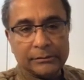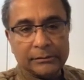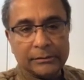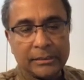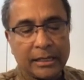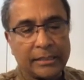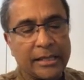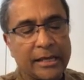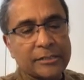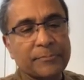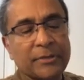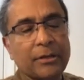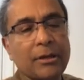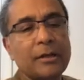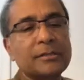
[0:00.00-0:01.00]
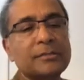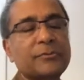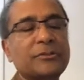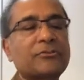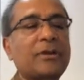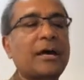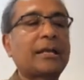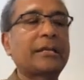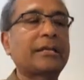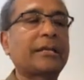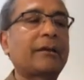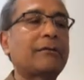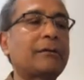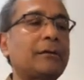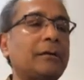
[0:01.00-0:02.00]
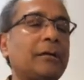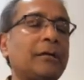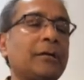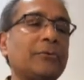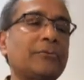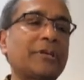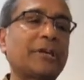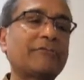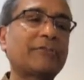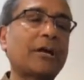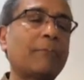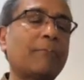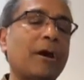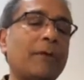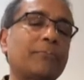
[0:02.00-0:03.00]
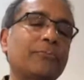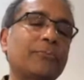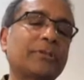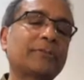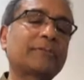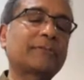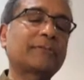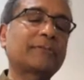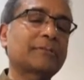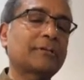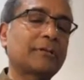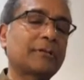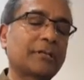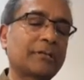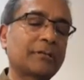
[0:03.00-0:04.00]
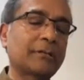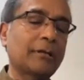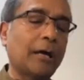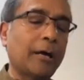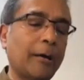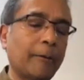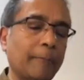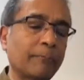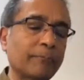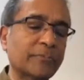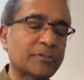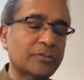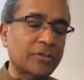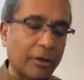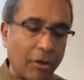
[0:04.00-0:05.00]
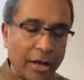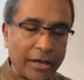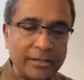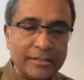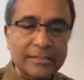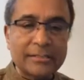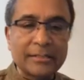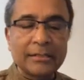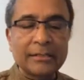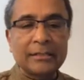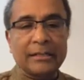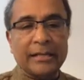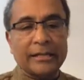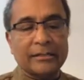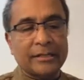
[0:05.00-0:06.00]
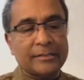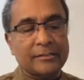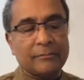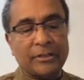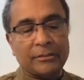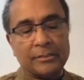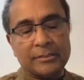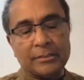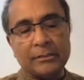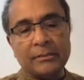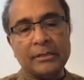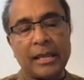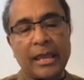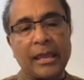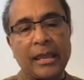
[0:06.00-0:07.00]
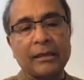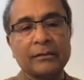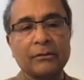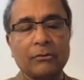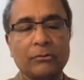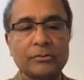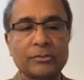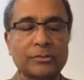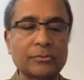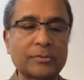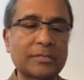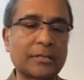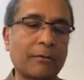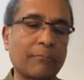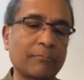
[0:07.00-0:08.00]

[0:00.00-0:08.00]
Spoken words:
And that's because with trial and error, we have come up with certain steroids like dexamethasone and also some